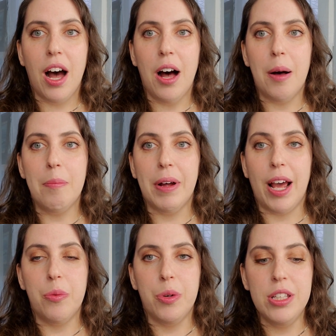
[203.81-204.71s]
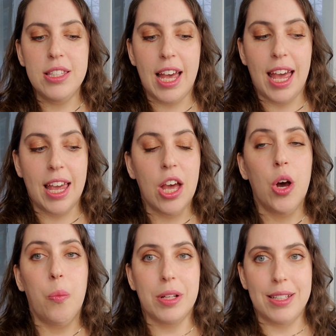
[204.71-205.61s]
Um, but I would say
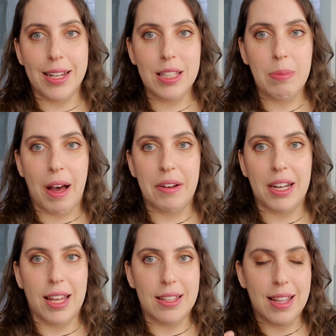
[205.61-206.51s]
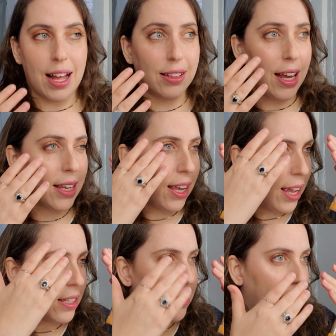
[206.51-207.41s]
what's nice about it is that like
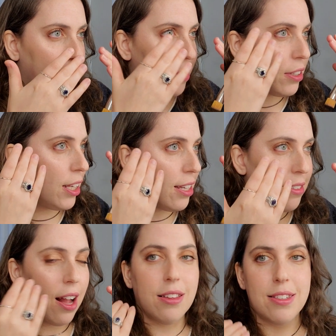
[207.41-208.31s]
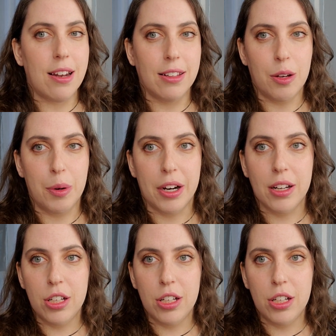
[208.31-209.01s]
it definitely is not settling weird.